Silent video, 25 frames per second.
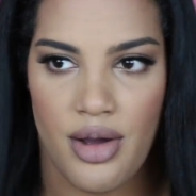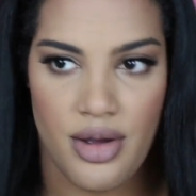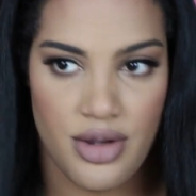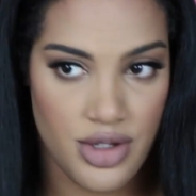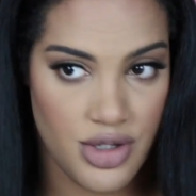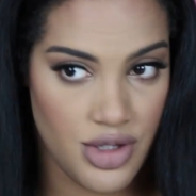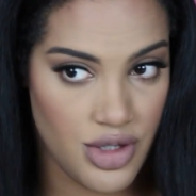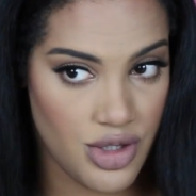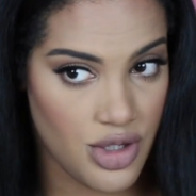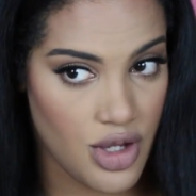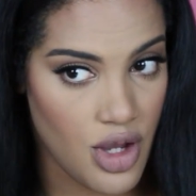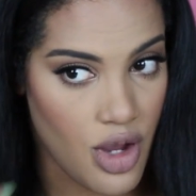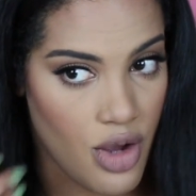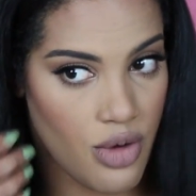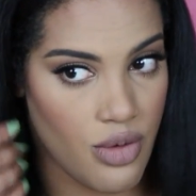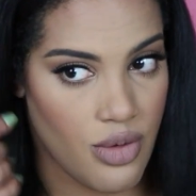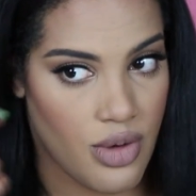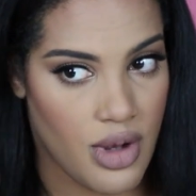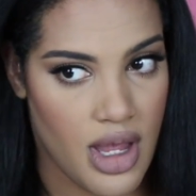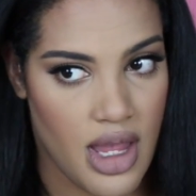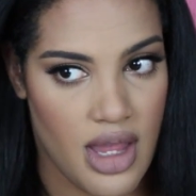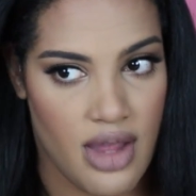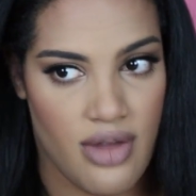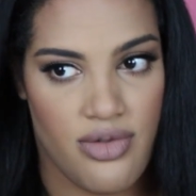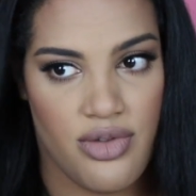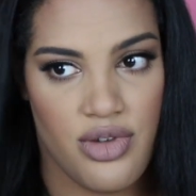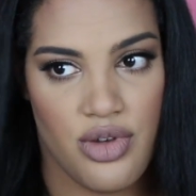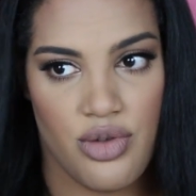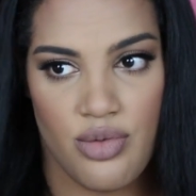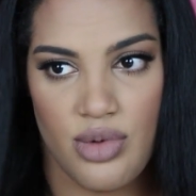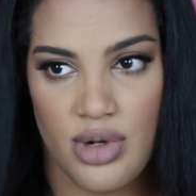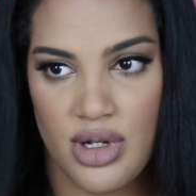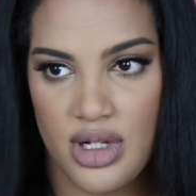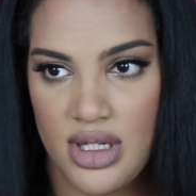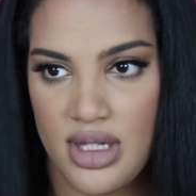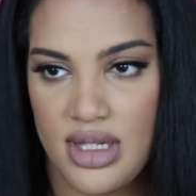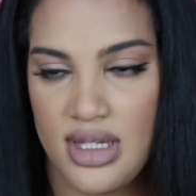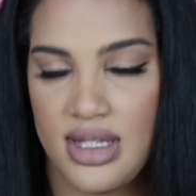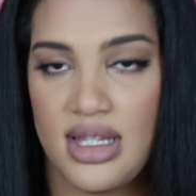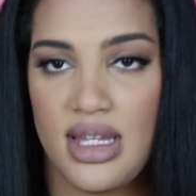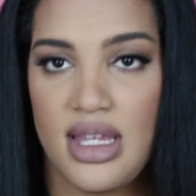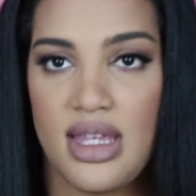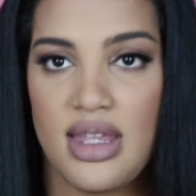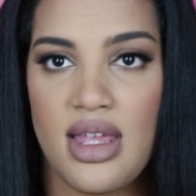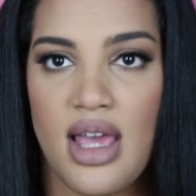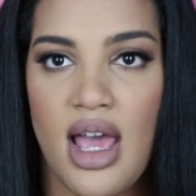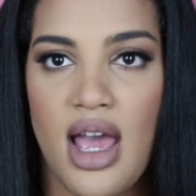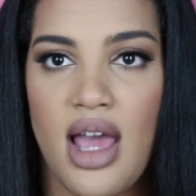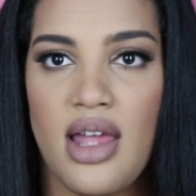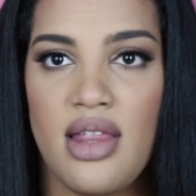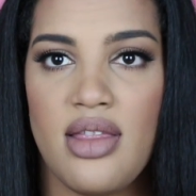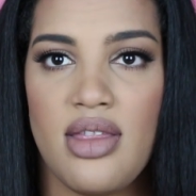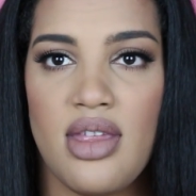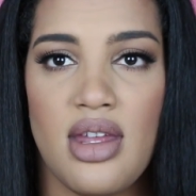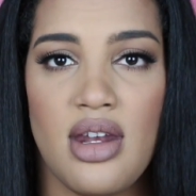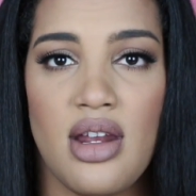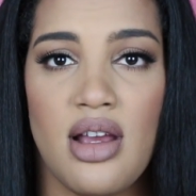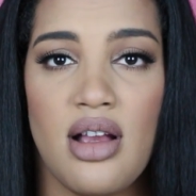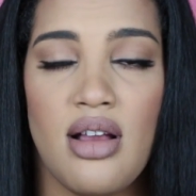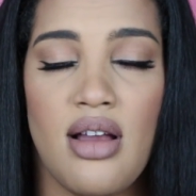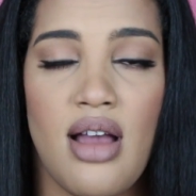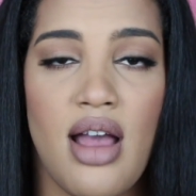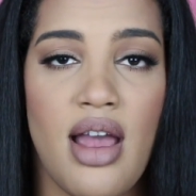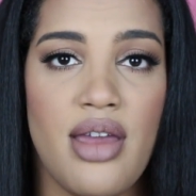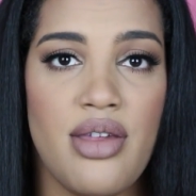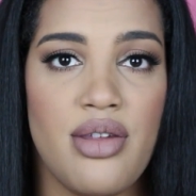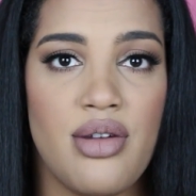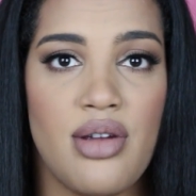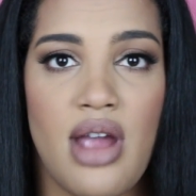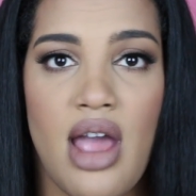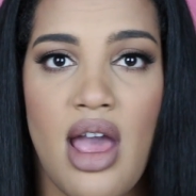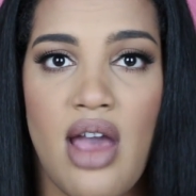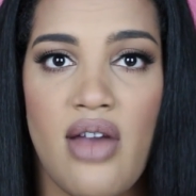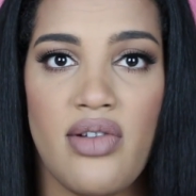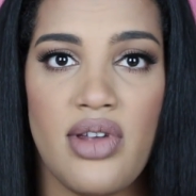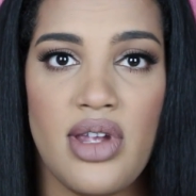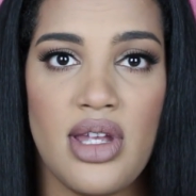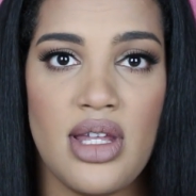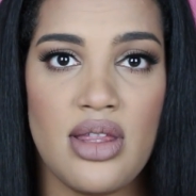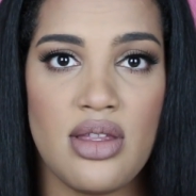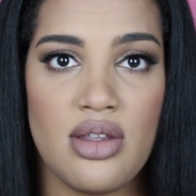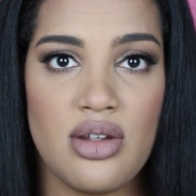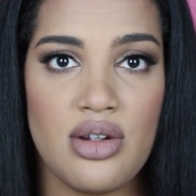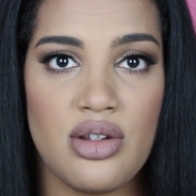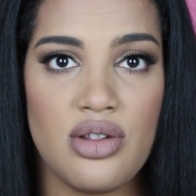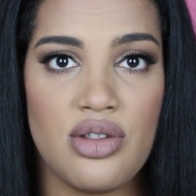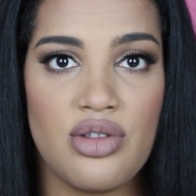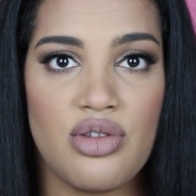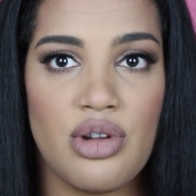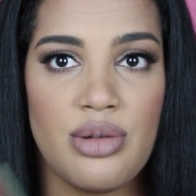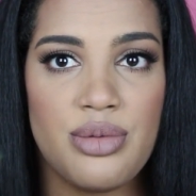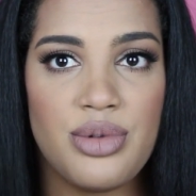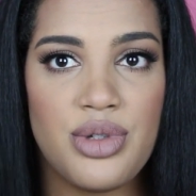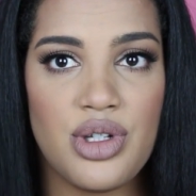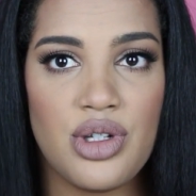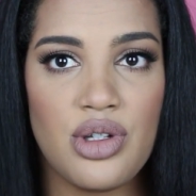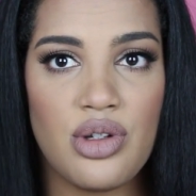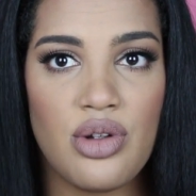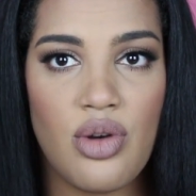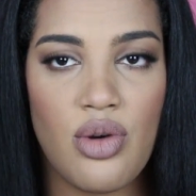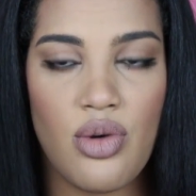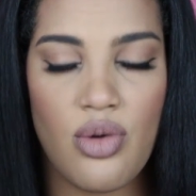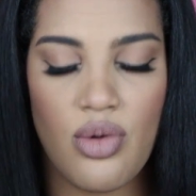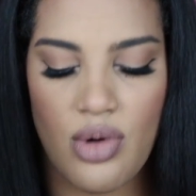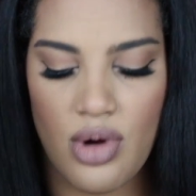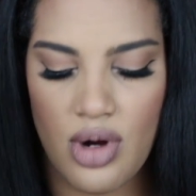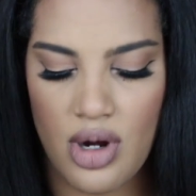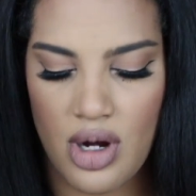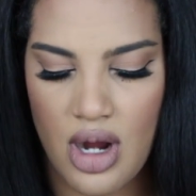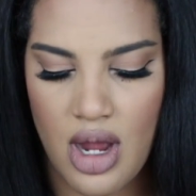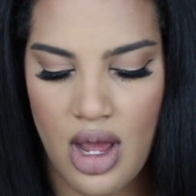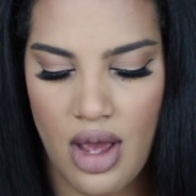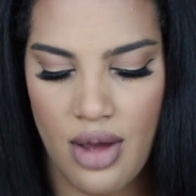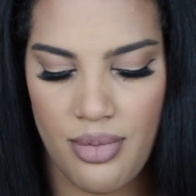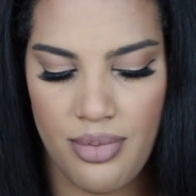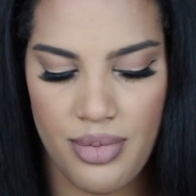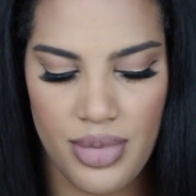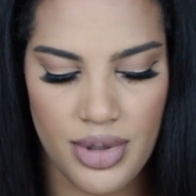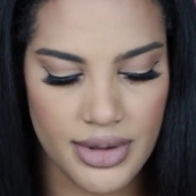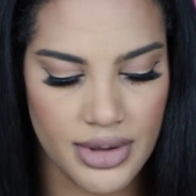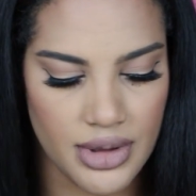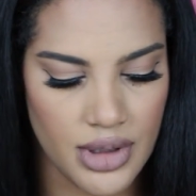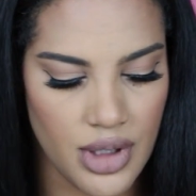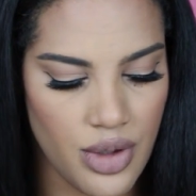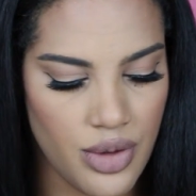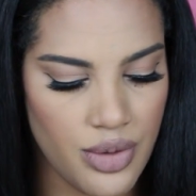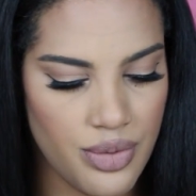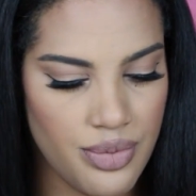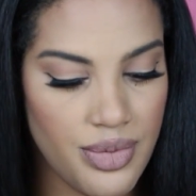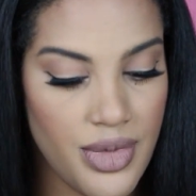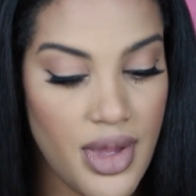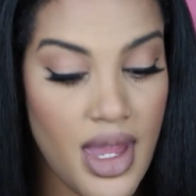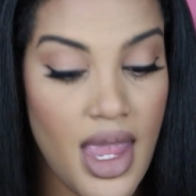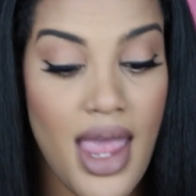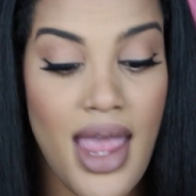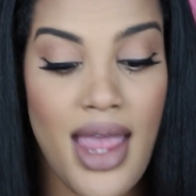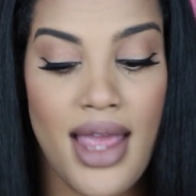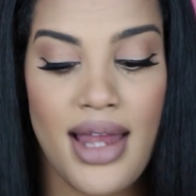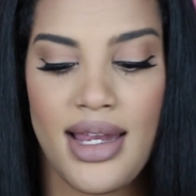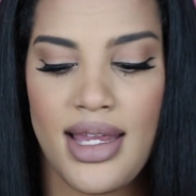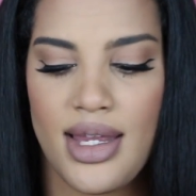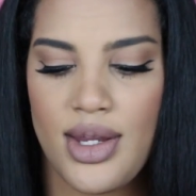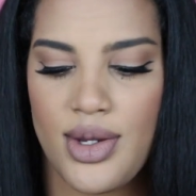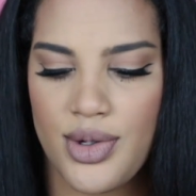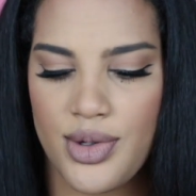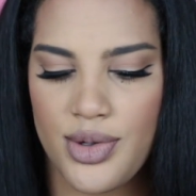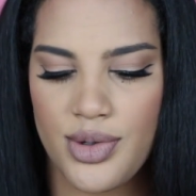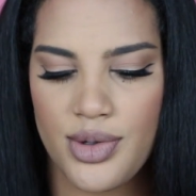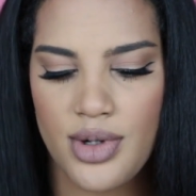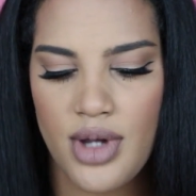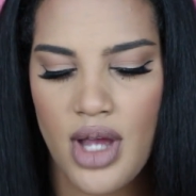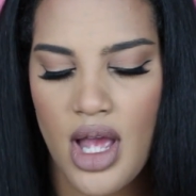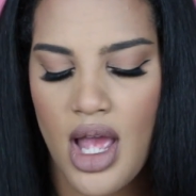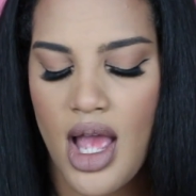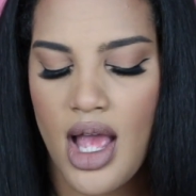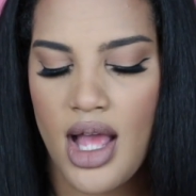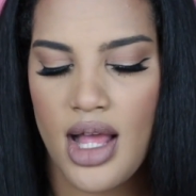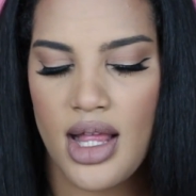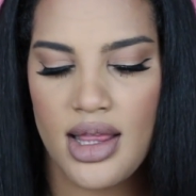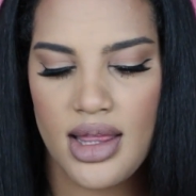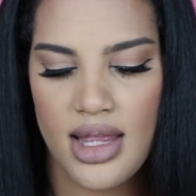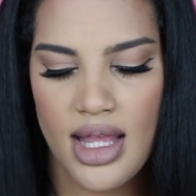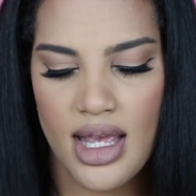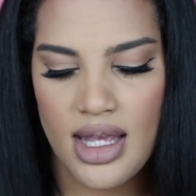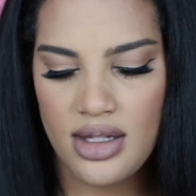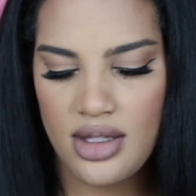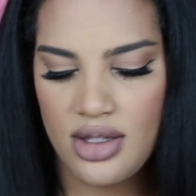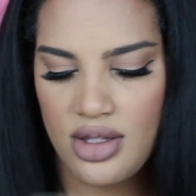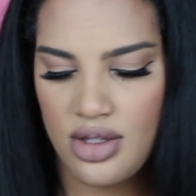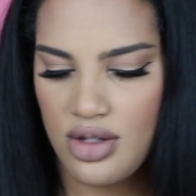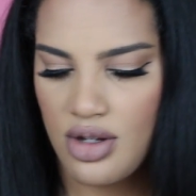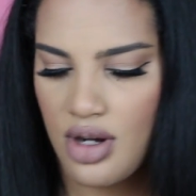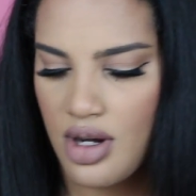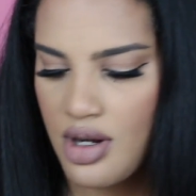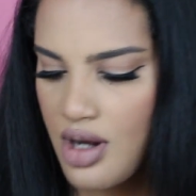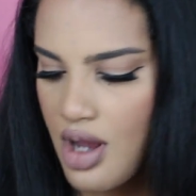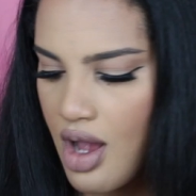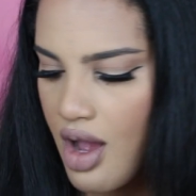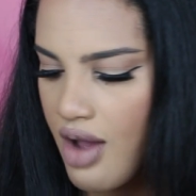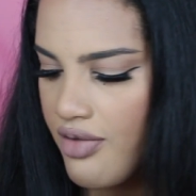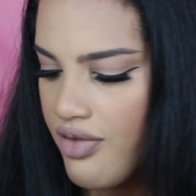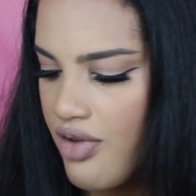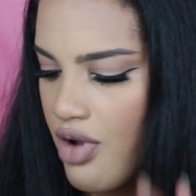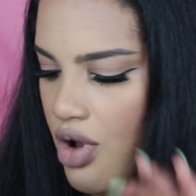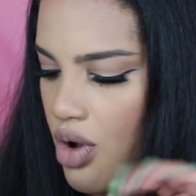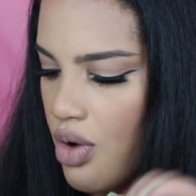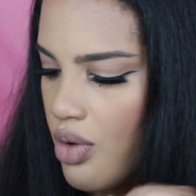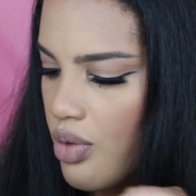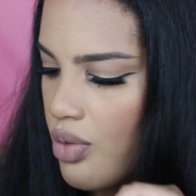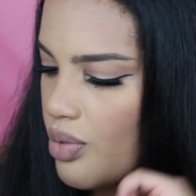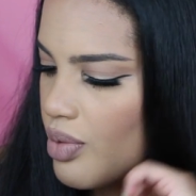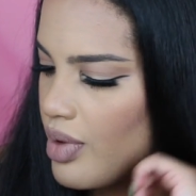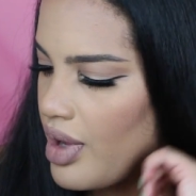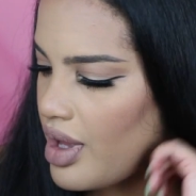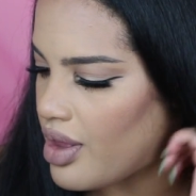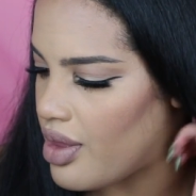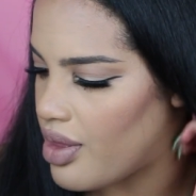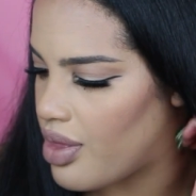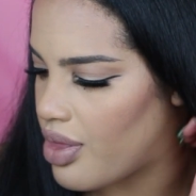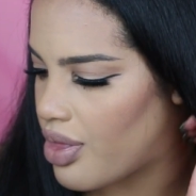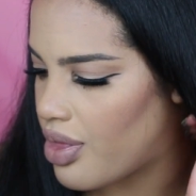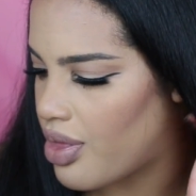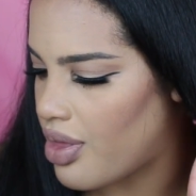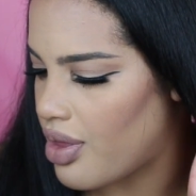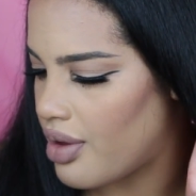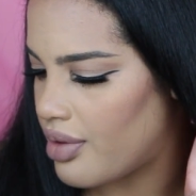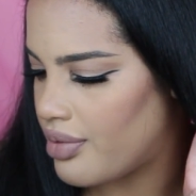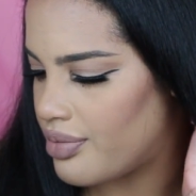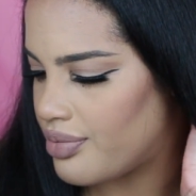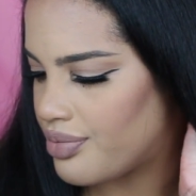So if you want to see that, then I'll either have it in the description or up below. Anywho, let's start off with